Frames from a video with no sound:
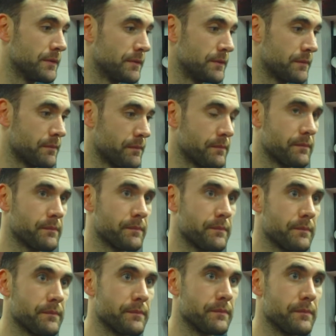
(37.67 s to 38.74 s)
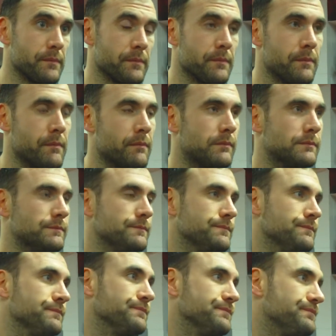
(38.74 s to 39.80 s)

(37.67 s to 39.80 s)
What do you know about it?